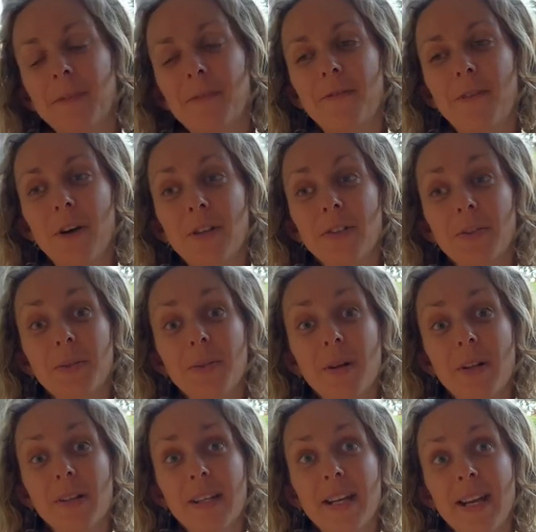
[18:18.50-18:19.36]
first school
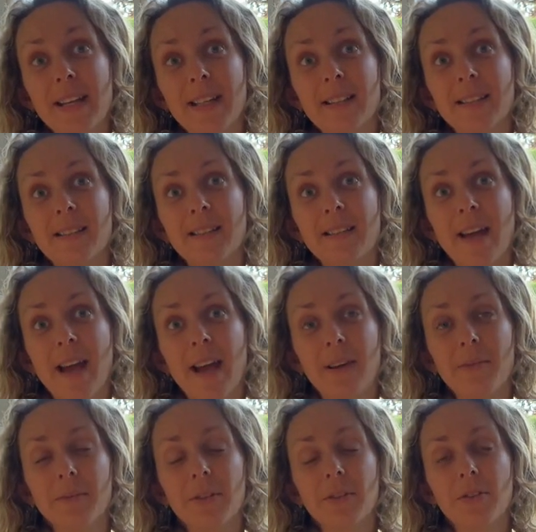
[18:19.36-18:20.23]
holidays I
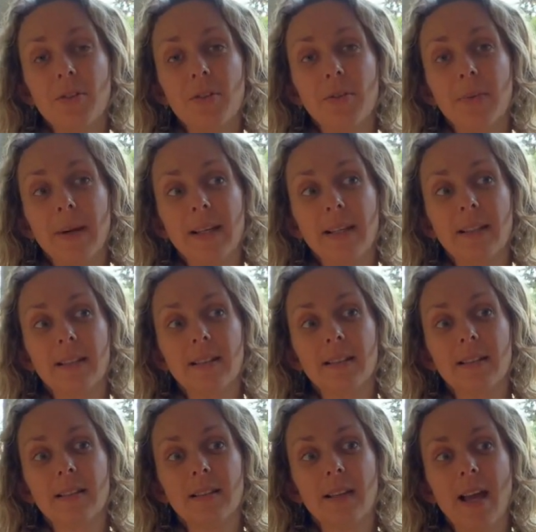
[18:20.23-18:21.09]
had was 2
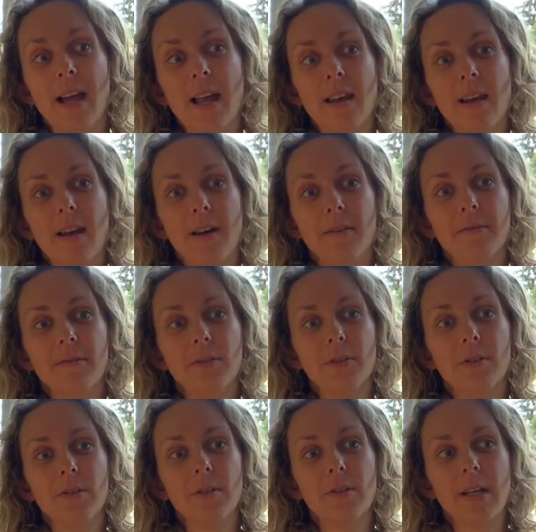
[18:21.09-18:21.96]
weeks, and I
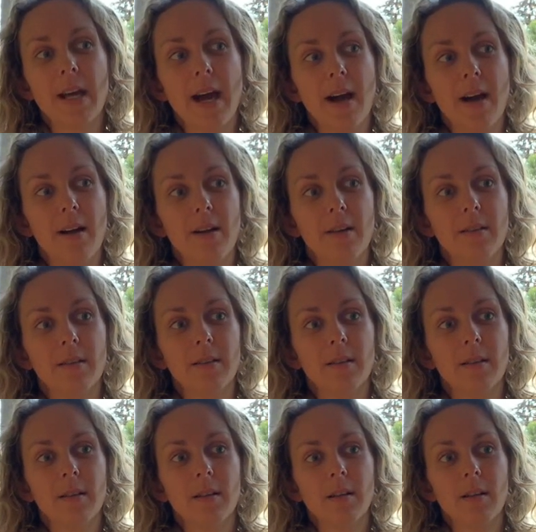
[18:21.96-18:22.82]
flew down
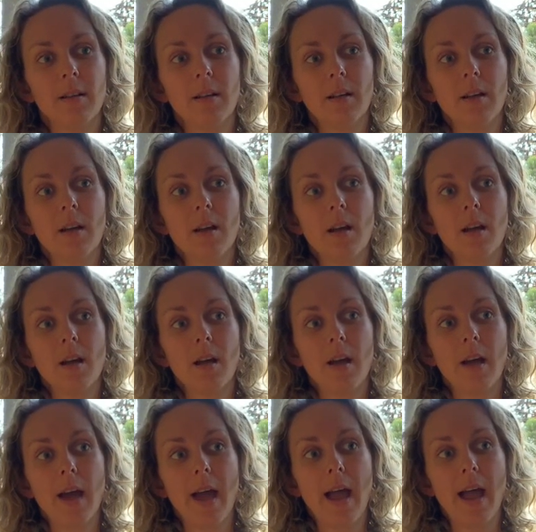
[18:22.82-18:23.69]

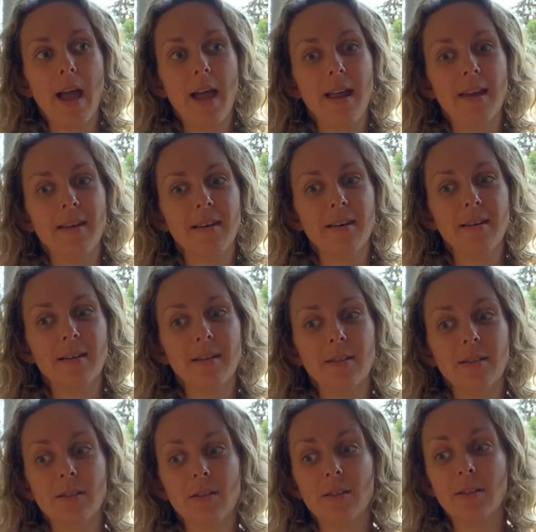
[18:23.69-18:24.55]

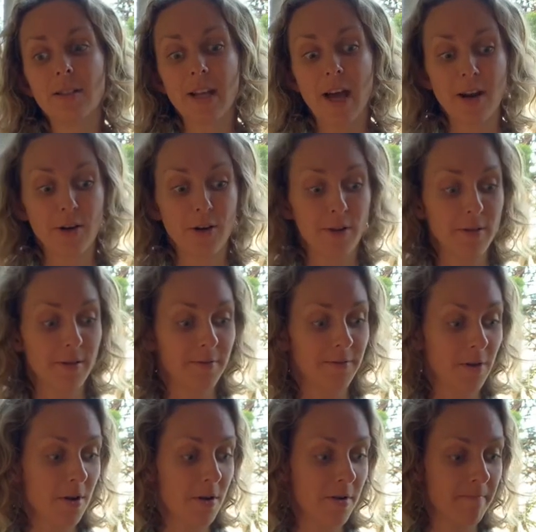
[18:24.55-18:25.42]
and started on the
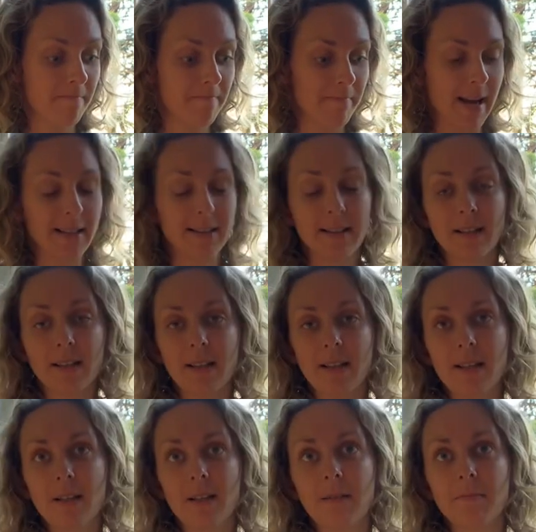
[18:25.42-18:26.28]
floor.
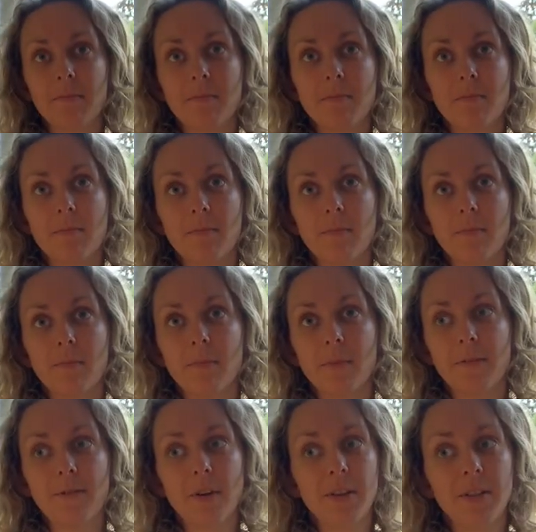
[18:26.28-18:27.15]
Basically,
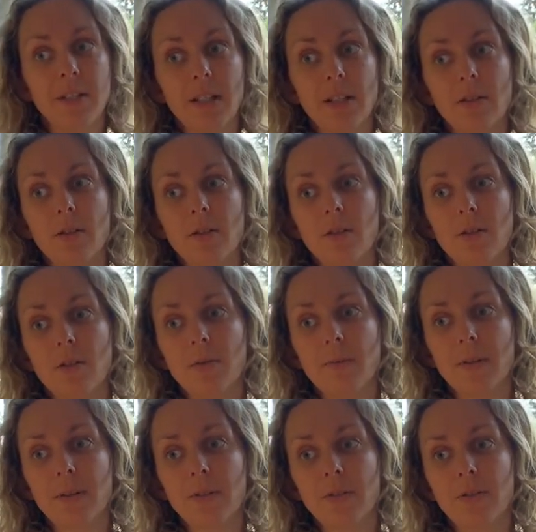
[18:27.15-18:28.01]
the first thing to do
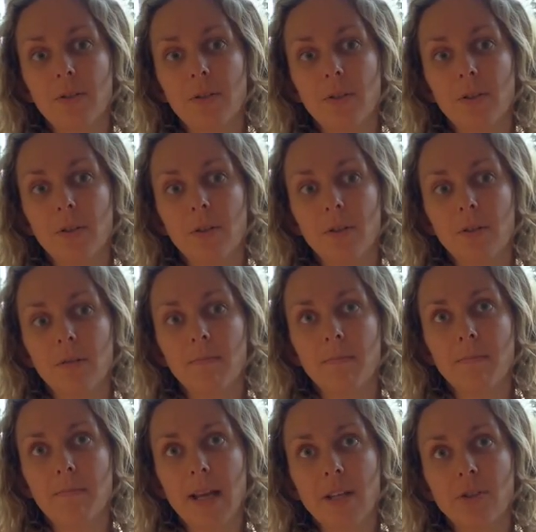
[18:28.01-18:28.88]
was to
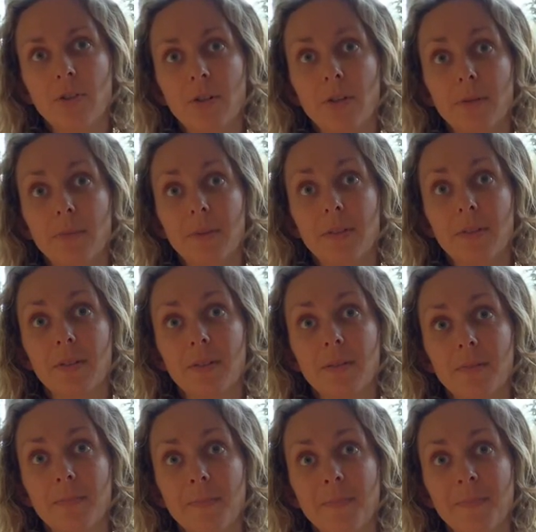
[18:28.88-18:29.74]
make sure it was
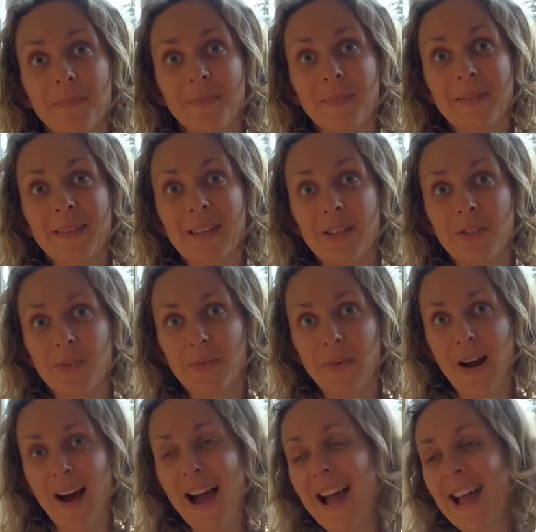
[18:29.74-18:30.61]

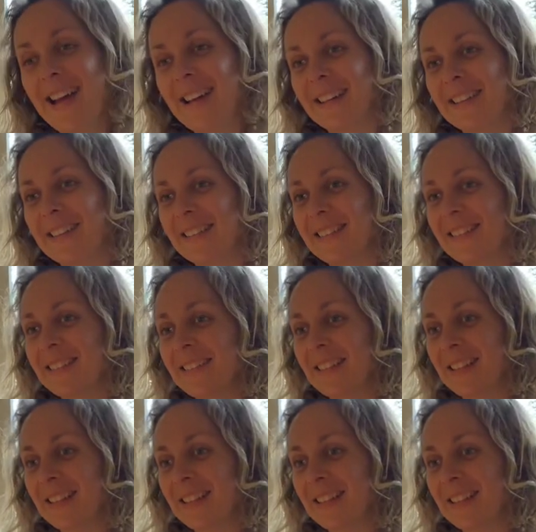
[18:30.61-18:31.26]
dry and